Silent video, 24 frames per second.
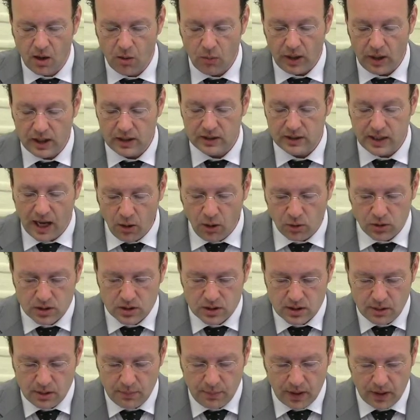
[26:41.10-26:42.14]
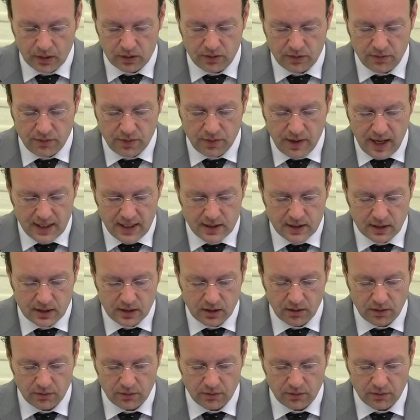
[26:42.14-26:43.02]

While doubts about the veracity